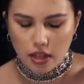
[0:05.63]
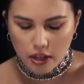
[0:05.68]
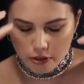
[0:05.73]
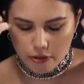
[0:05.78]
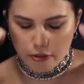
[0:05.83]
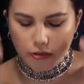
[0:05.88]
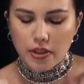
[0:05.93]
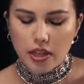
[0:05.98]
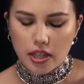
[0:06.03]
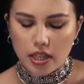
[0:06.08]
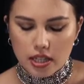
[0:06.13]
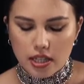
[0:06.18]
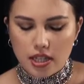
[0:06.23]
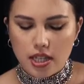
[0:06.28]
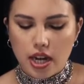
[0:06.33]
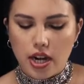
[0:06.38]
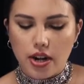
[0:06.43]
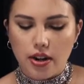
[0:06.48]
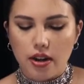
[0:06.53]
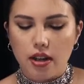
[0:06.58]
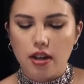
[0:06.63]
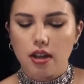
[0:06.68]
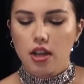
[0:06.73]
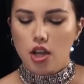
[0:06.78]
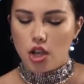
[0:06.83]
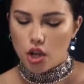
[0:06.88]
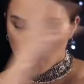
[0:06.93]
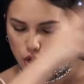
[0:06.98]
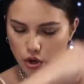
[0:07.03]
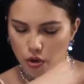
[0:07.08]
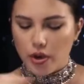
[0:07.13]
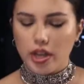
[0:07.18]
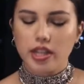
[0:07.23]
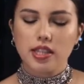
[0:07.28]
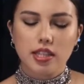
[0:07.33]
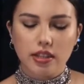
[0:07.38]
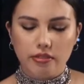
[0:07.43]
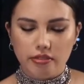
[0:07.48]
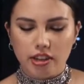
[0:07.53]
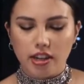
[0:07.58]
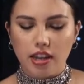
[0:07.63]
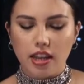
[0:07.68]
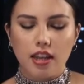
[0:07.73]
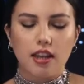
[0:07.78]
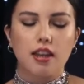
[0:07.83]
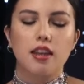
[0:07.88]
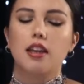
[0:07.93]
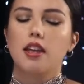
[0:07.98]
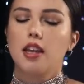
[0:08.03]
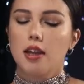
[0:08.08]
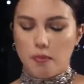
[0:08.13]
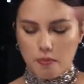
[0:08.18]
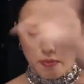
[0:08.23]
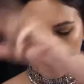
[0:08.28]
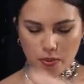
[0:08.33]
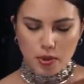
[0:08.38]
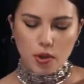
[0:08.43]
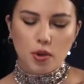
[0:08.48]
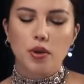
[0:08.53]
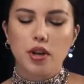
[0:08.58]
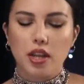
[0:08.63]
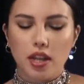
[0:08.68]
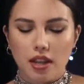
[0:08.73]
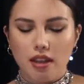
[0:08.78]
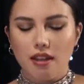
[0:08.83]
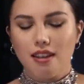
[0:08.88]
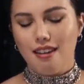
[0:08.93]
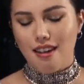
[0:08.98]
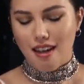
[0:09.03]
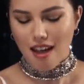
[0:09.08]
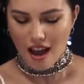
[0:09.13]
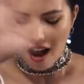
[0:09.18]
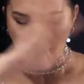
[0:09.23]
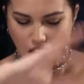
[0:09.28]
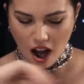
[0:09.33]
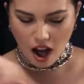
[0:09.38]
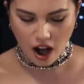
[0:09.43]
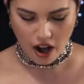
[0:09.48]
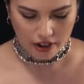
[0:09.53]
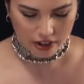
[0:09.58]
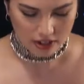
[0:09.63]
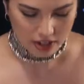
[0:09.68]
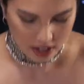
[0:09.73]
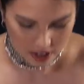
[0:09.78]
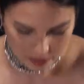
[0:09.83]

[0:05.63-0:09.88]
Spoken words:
Feel it, Sarah. Creativity, beauty, art.